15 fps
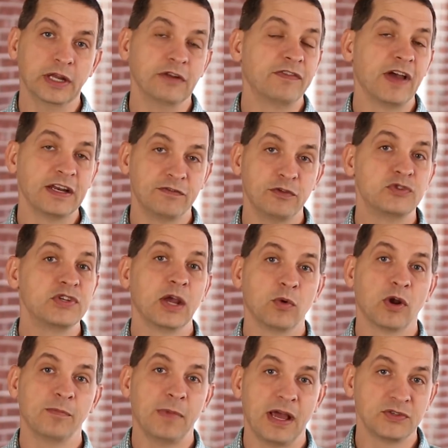In fact, if you take one
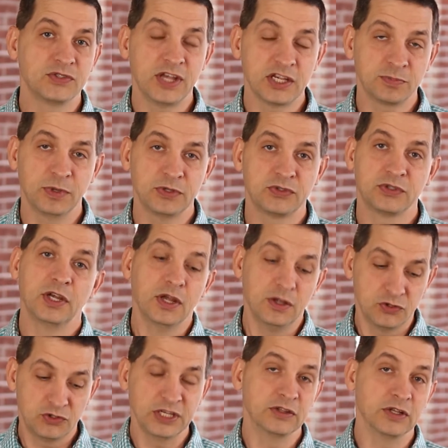of my assessments,
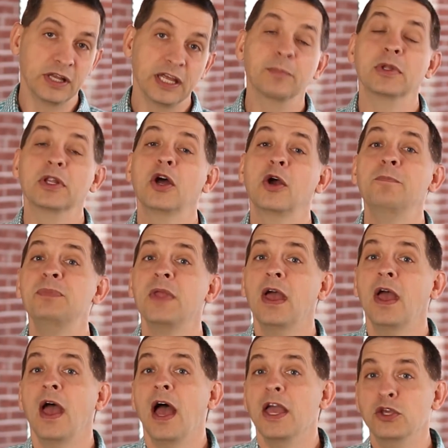see in the link below,
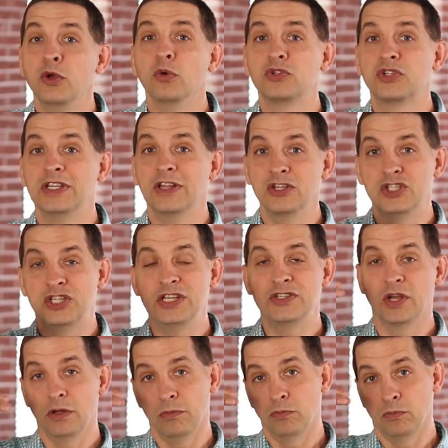you'll see that she's
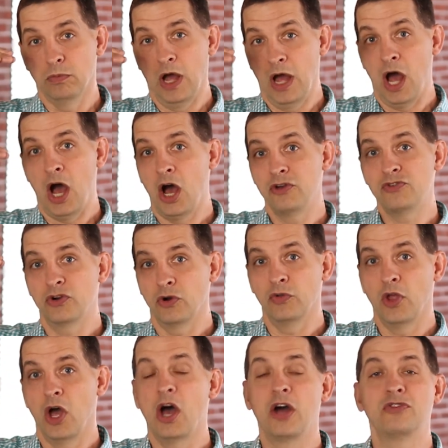a 100 on the
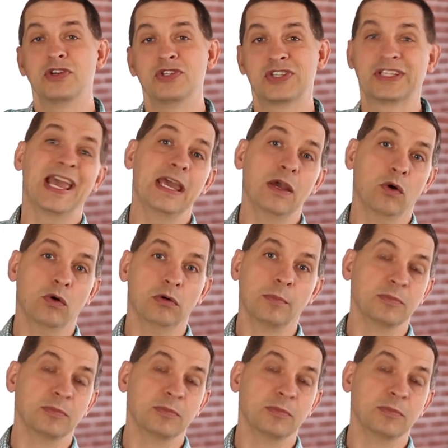100 scale.